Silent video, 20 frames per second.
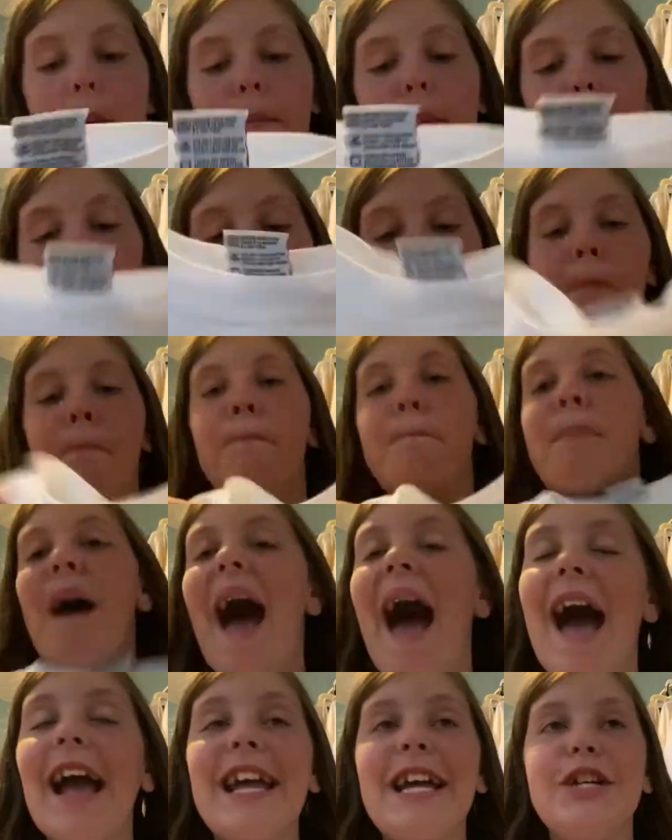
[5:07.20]
But the
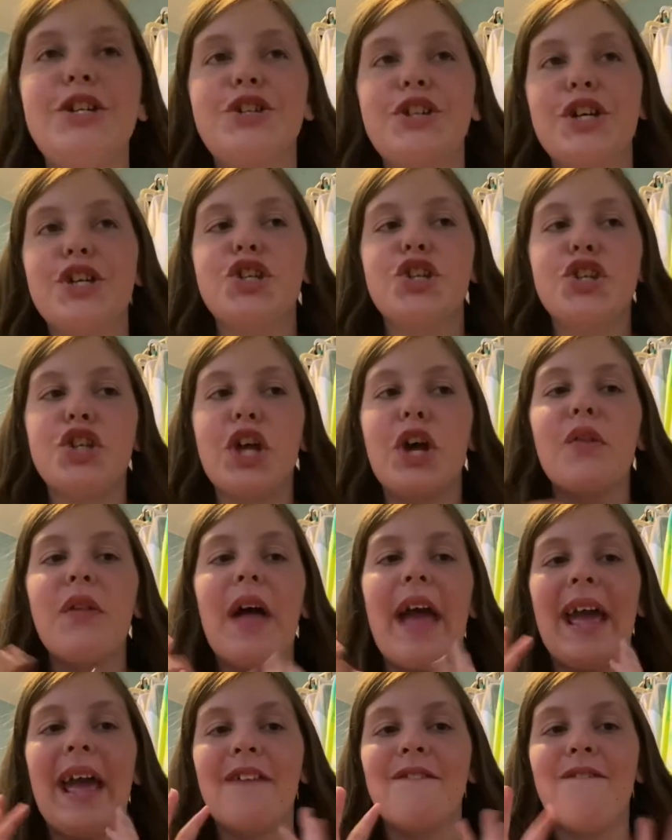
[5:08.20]
back is just so,
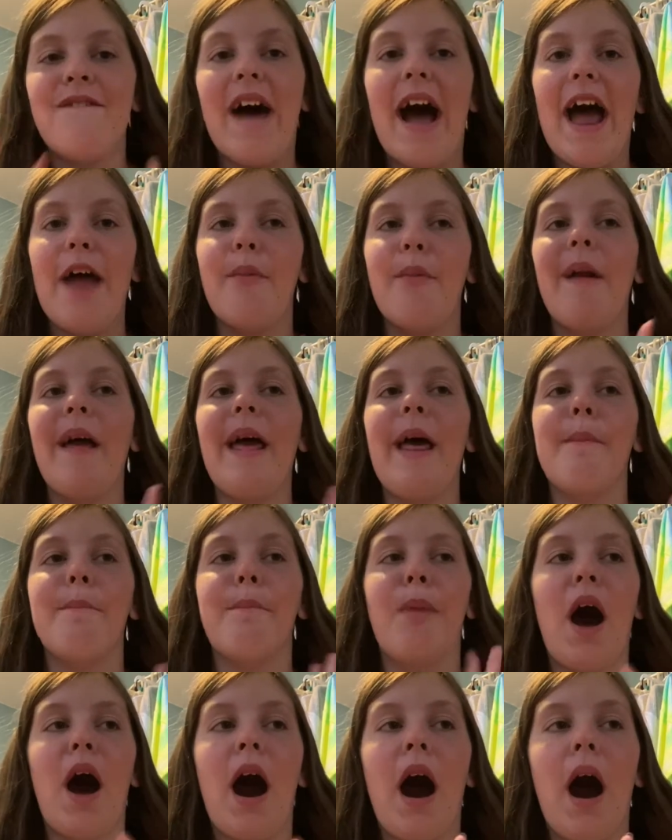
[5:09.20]
like, vibrant and
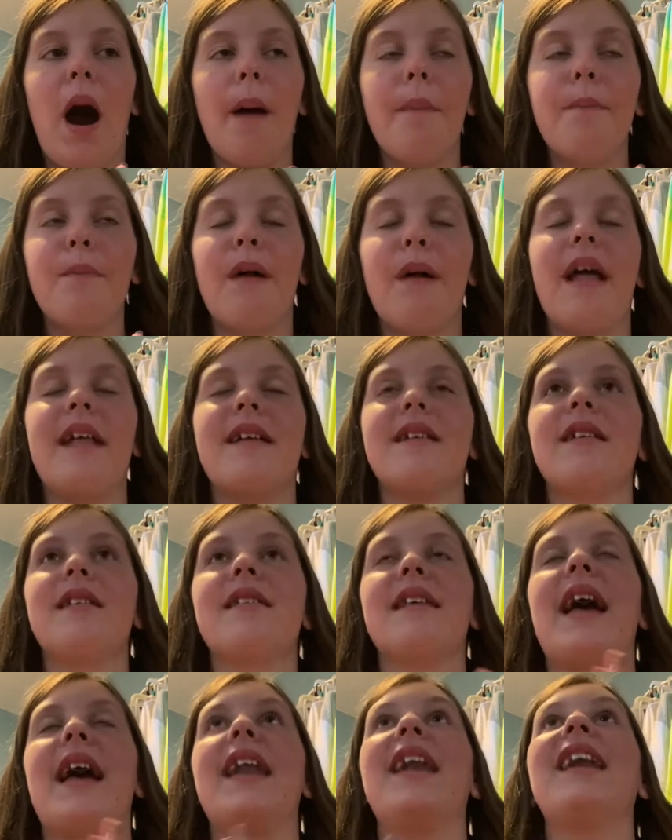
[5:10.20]
pop.
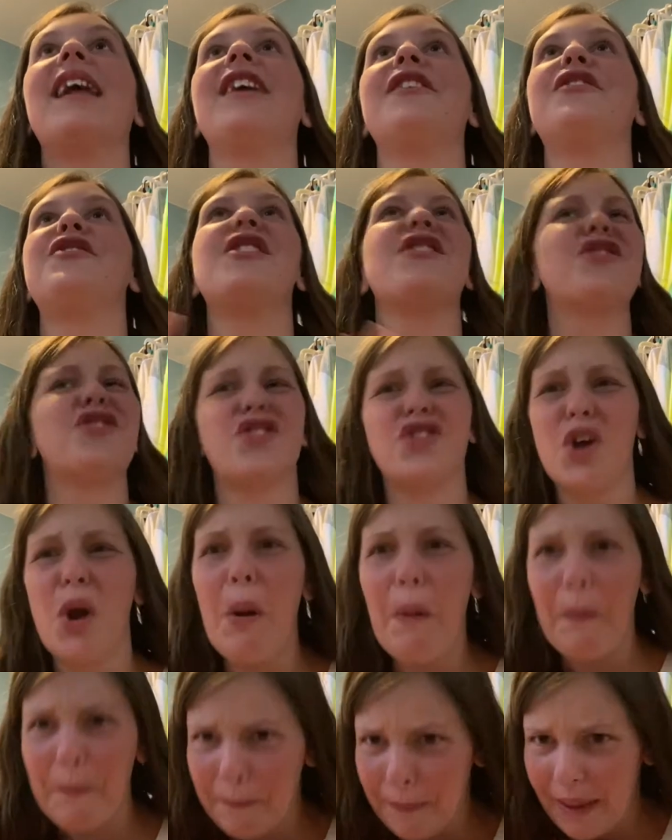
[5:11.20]
And it's just
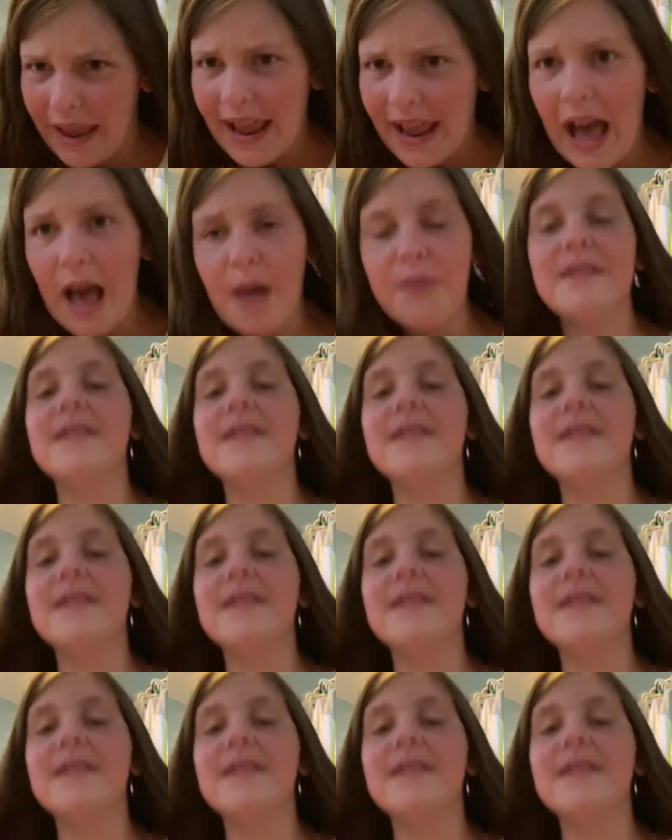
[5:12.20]
so me, I would